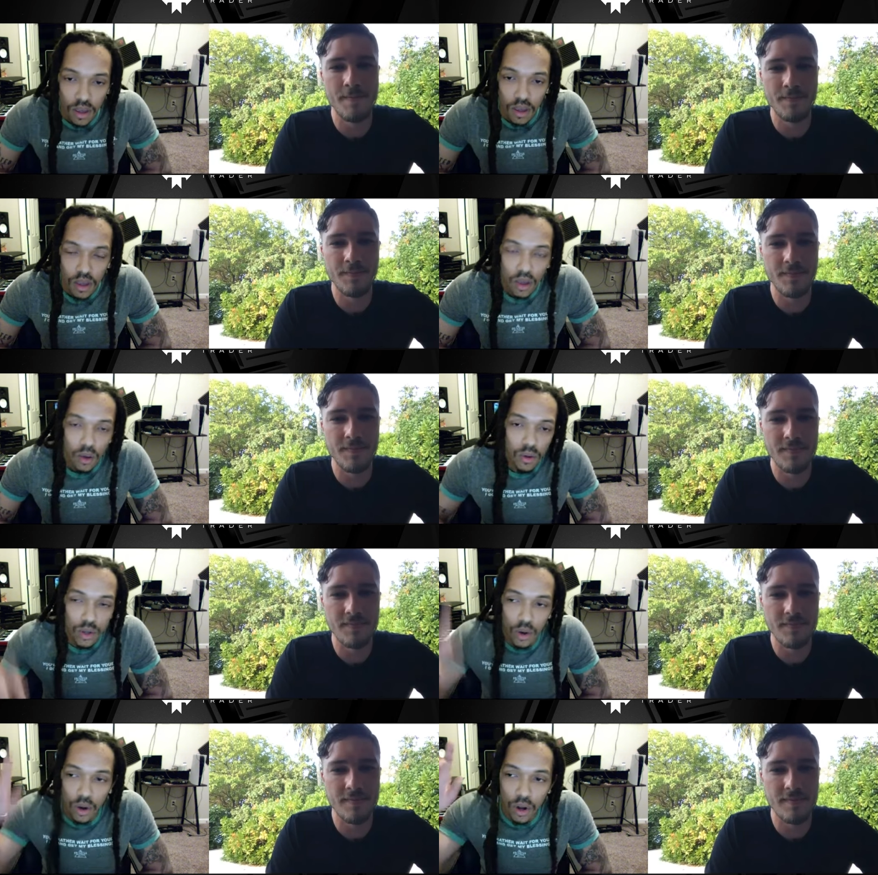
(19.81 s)

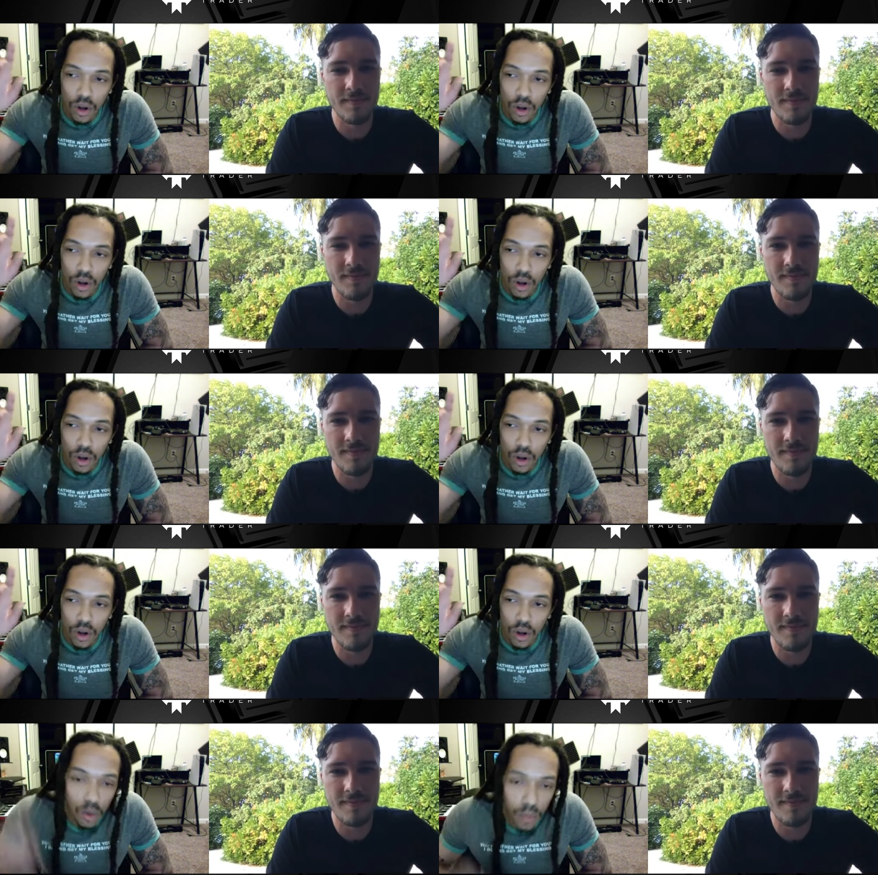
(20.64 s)
Speaker 1: What's going on, man?
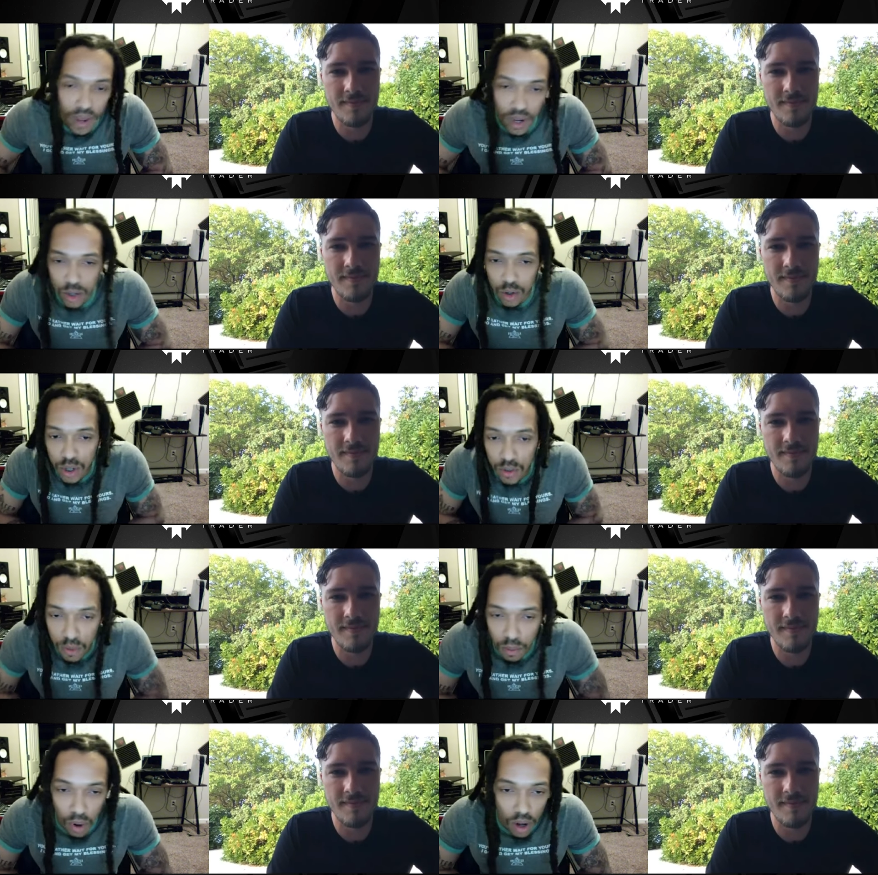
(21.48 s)
It's Christopher
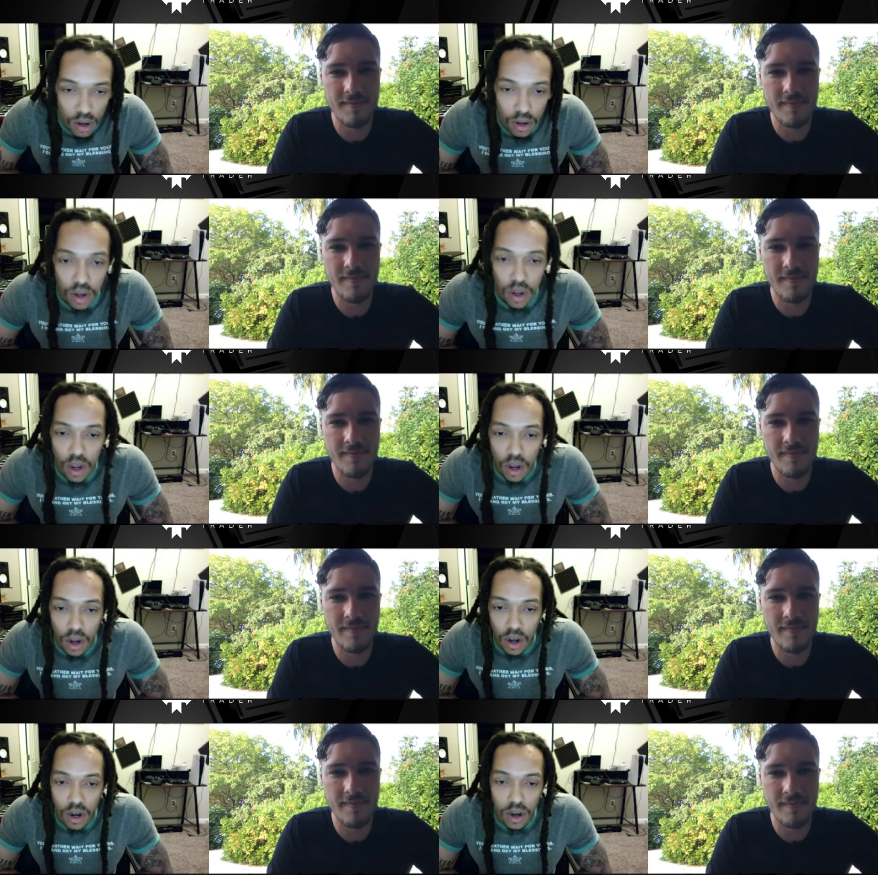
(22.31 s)
Proctor uh,
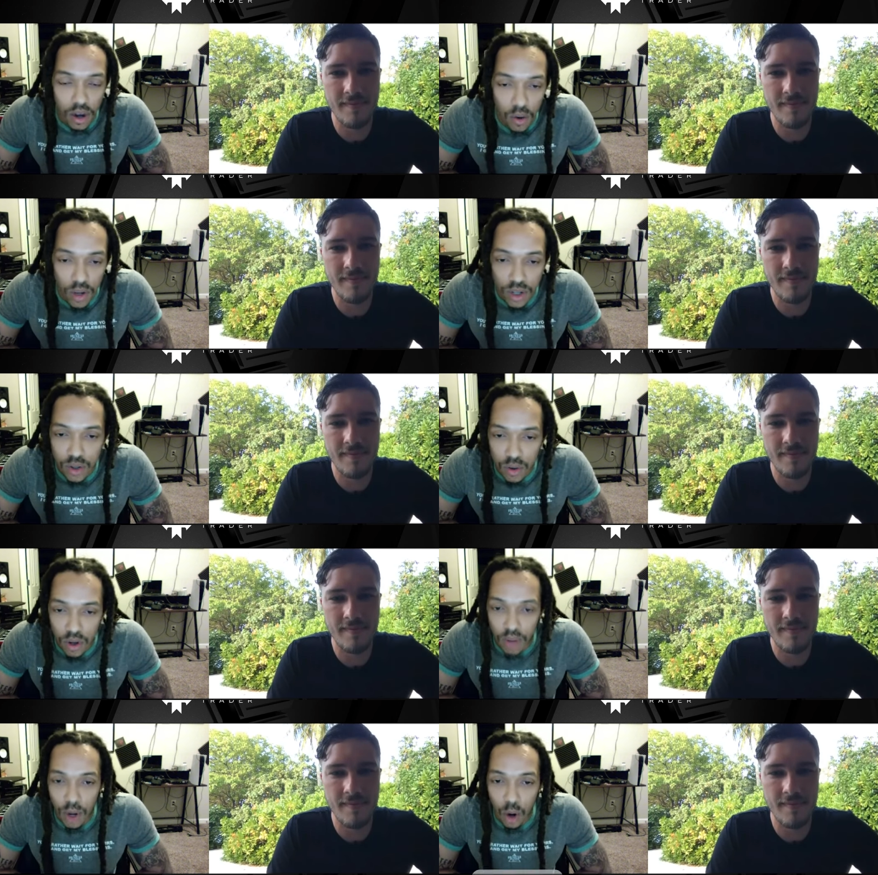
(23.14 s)
on Instagram,
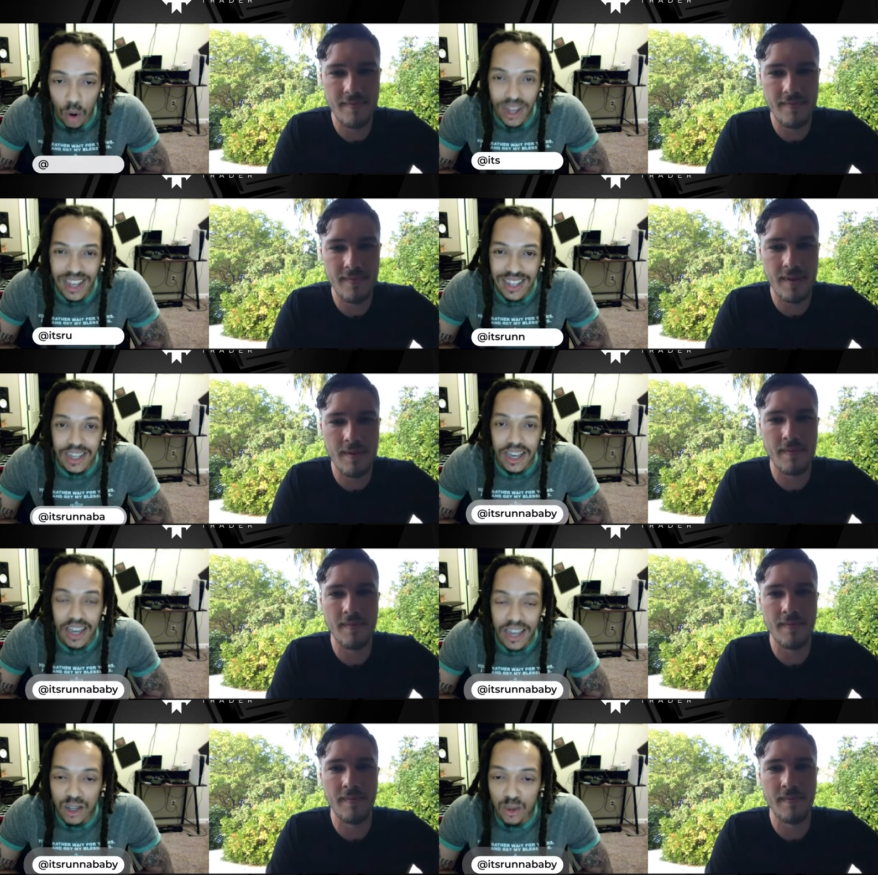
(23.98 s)
known as
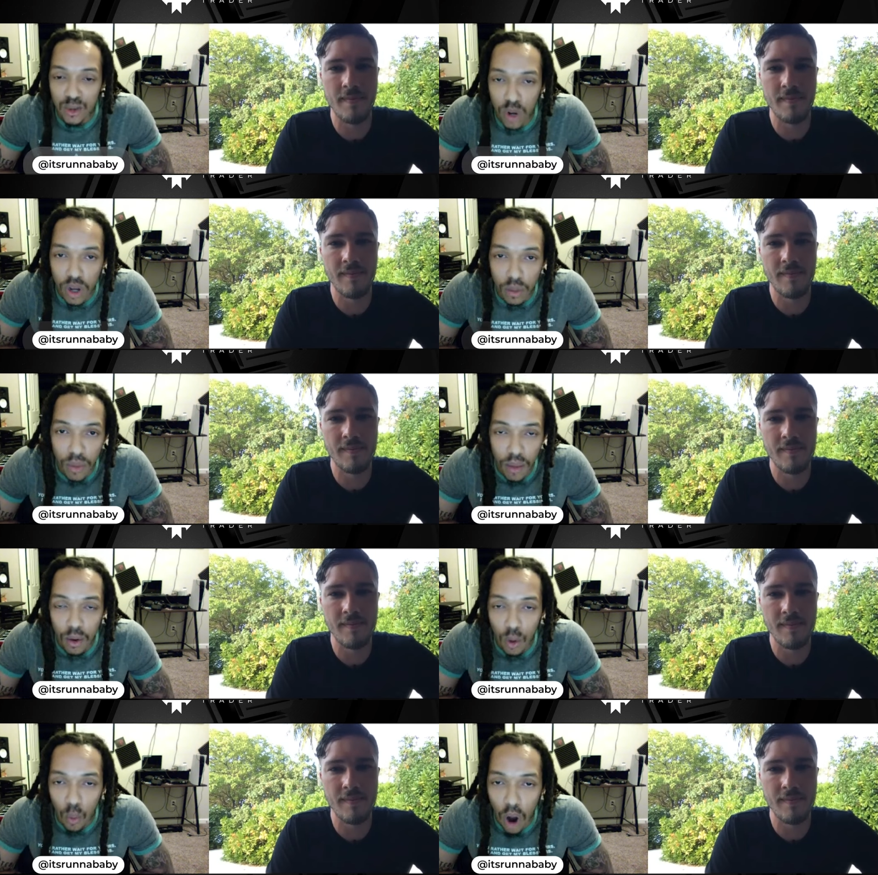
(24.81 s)
It's Runner Baby,
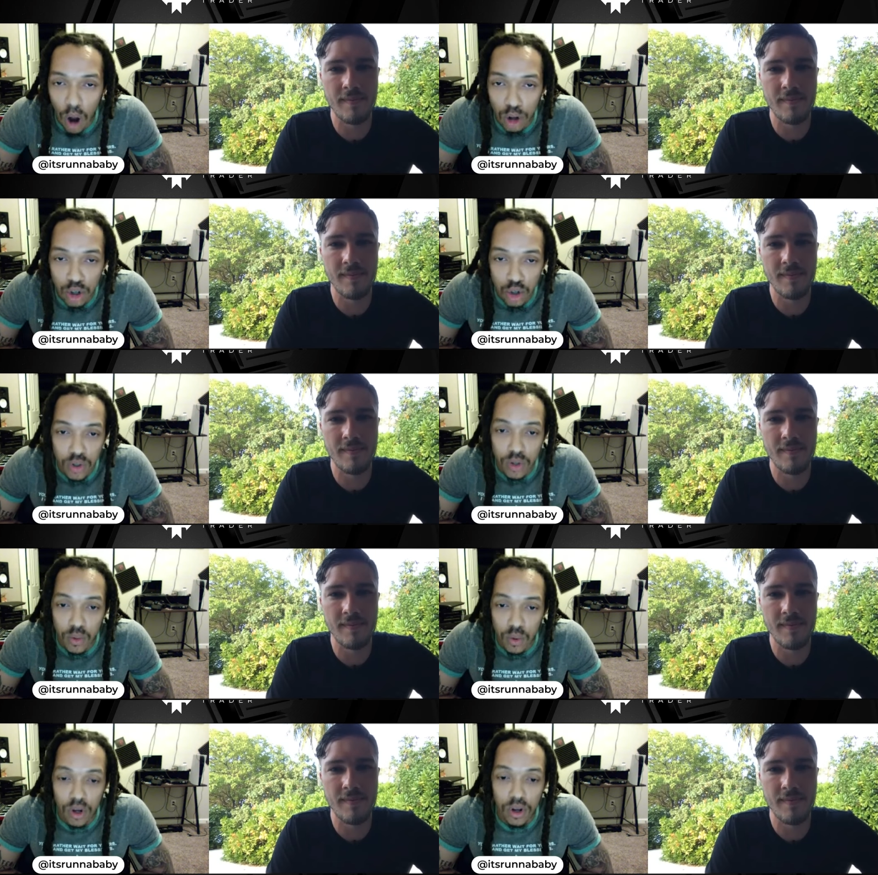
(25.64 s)
Wall Street
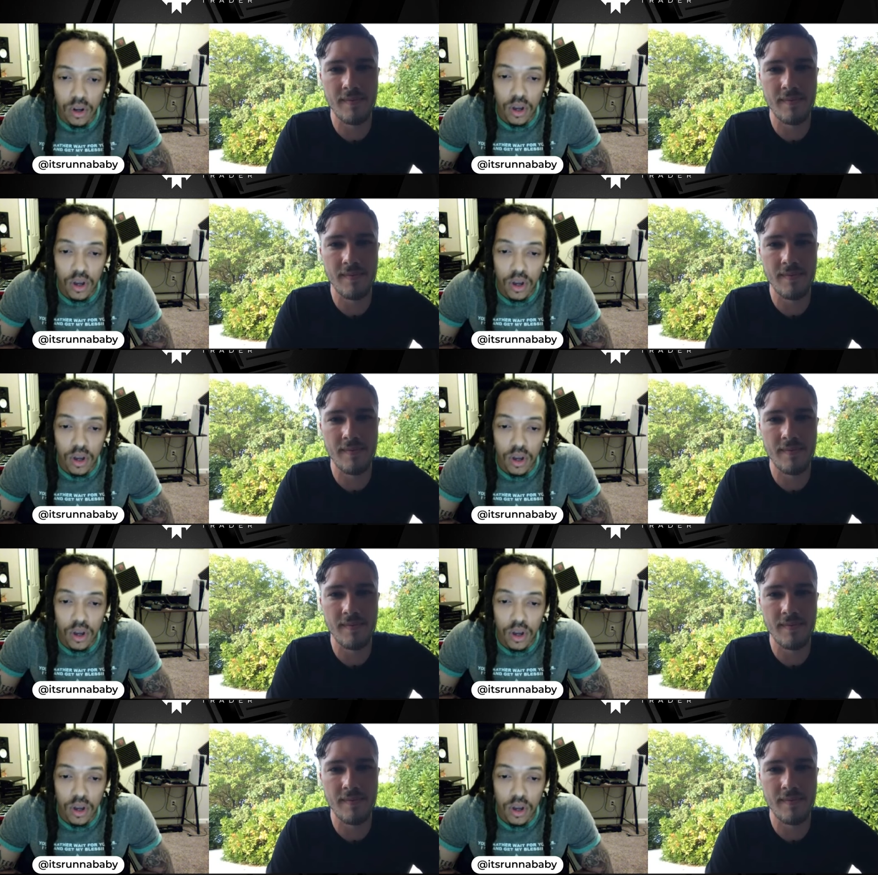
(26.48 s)
Runner.